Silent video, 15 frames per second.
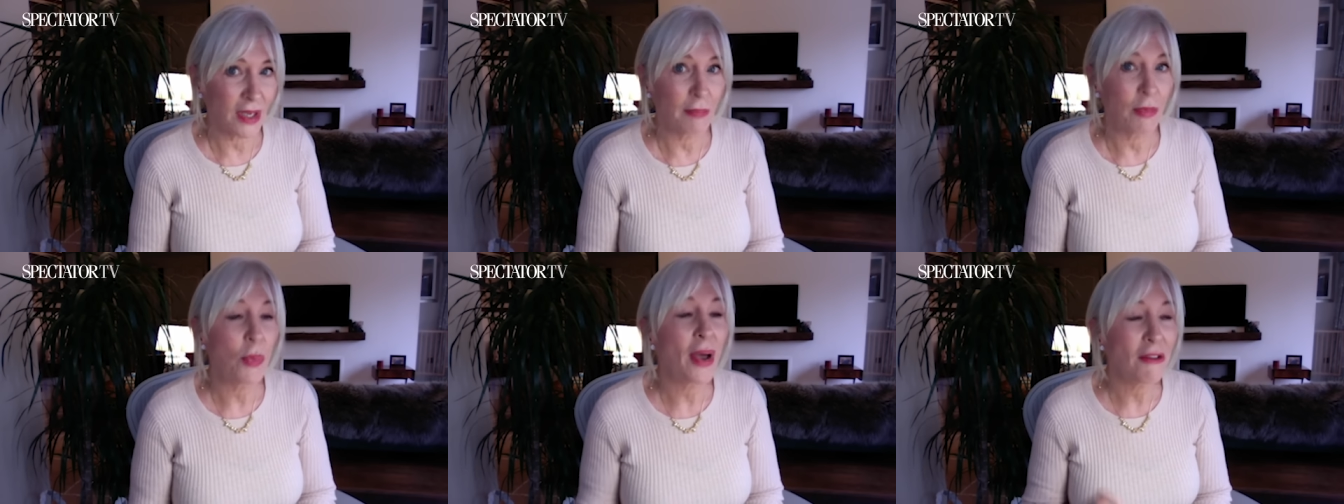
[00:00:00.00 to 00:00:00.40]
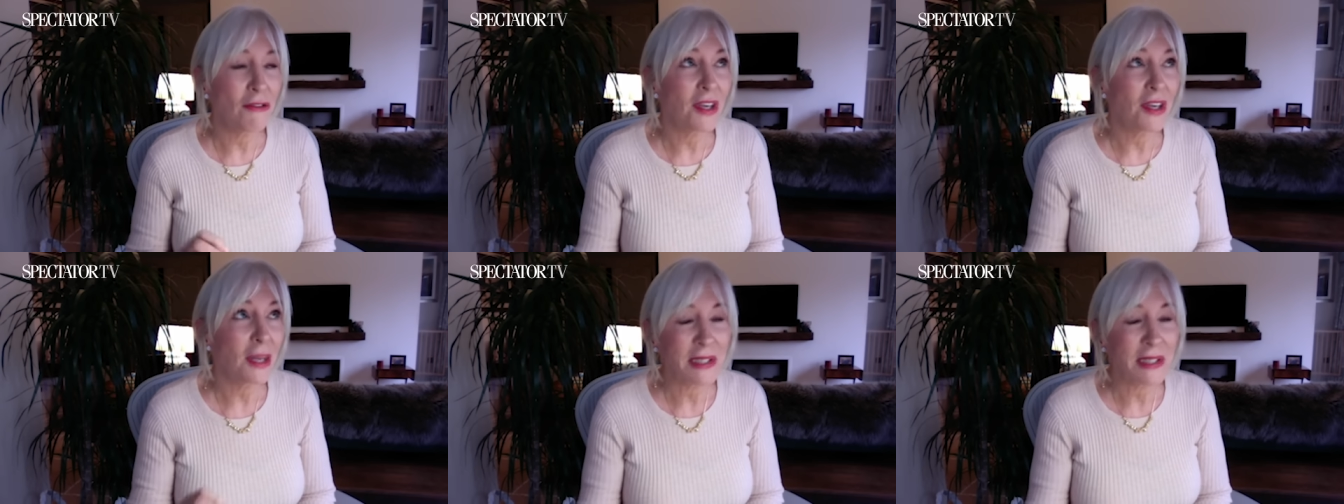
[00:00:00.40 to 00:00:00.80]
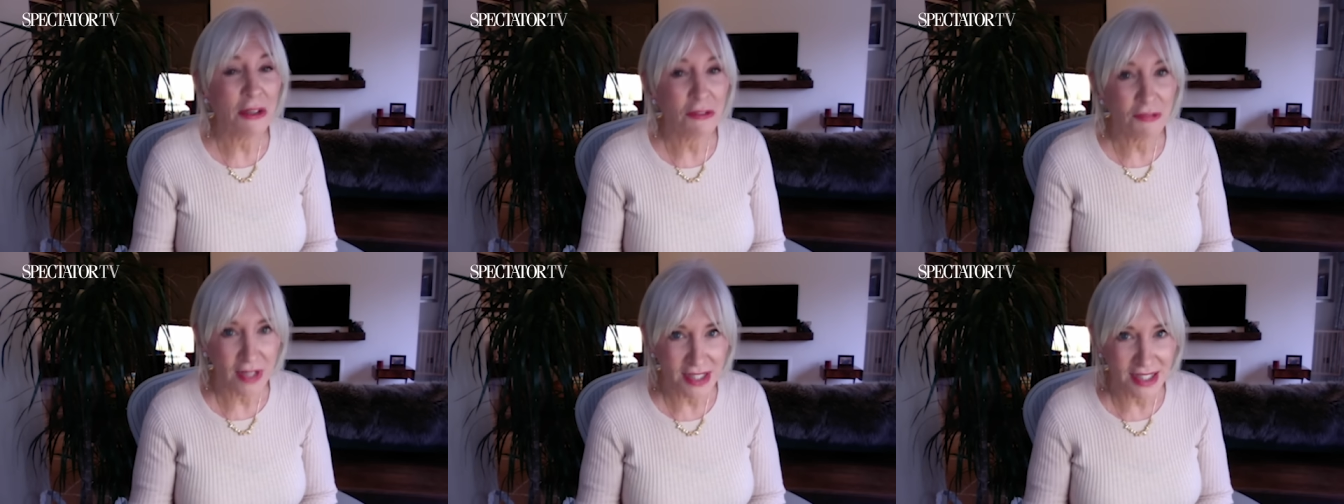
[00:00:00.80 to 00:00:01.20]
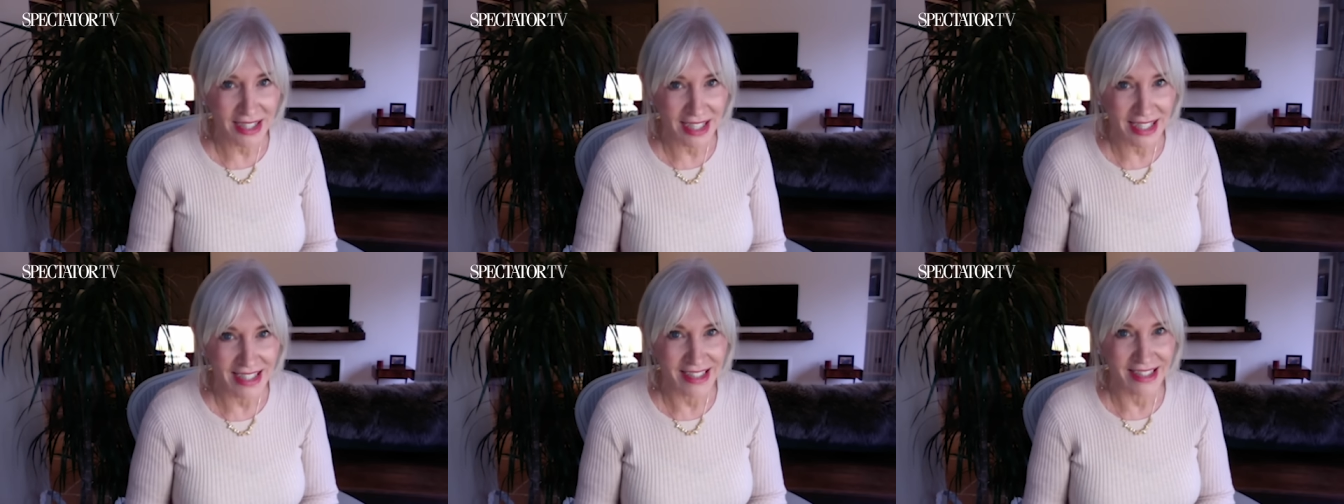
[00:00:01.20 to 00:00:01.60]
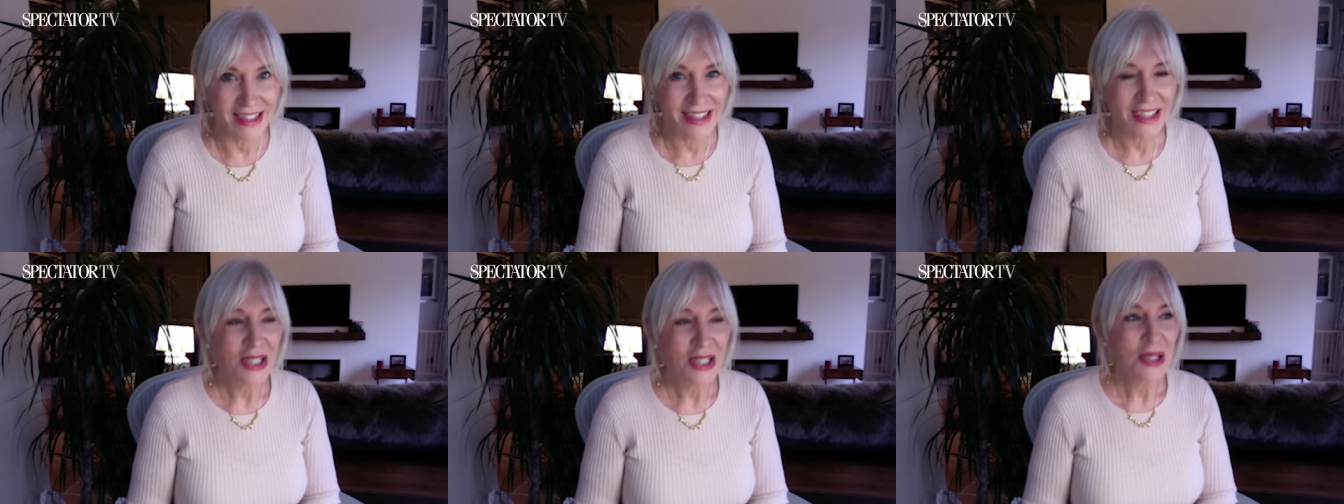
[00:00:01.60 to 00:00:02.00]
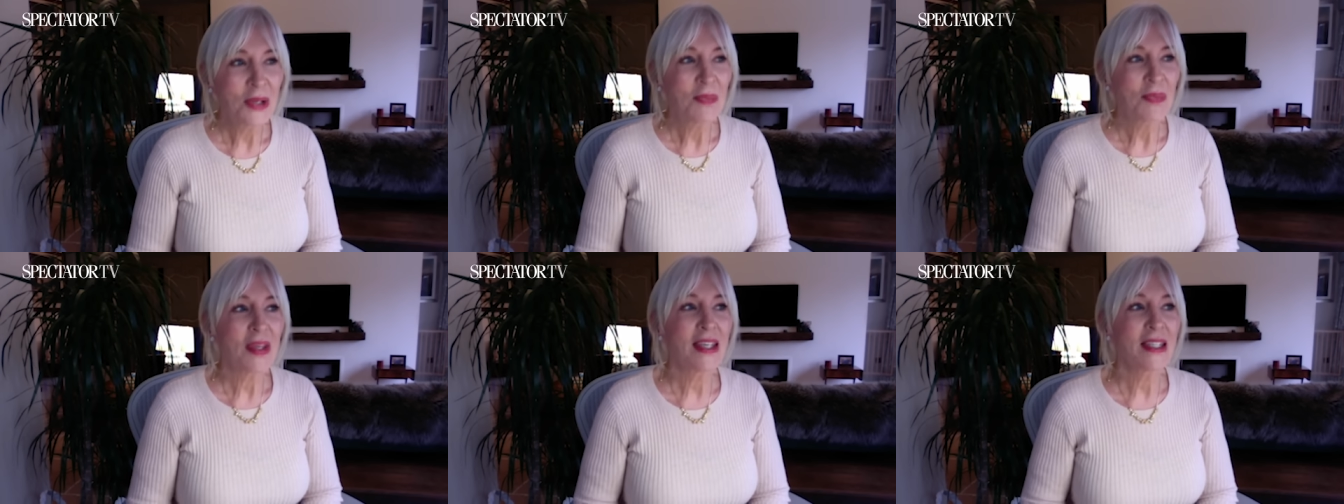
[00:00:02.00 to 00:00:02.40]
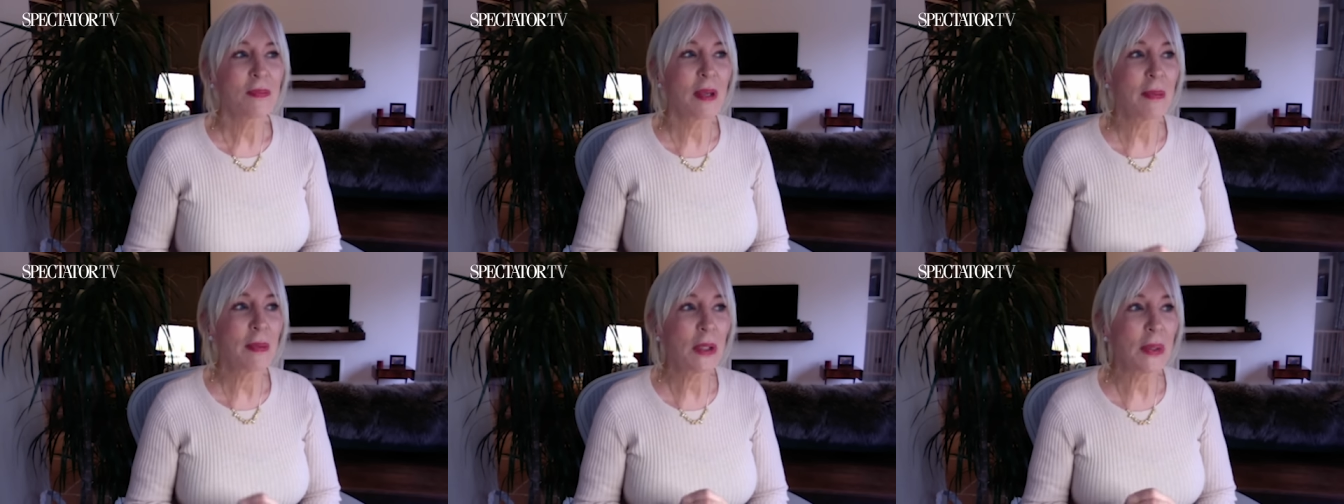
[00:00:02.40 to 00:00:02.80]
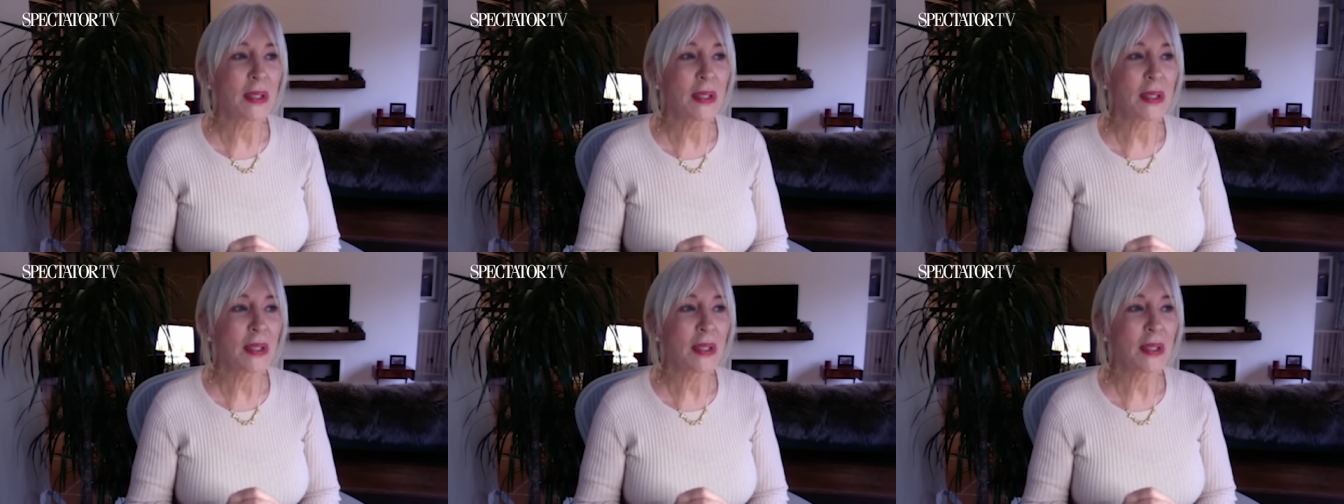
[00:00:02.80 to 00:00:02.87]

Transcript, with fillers: But what I found absolutely fascinating is people who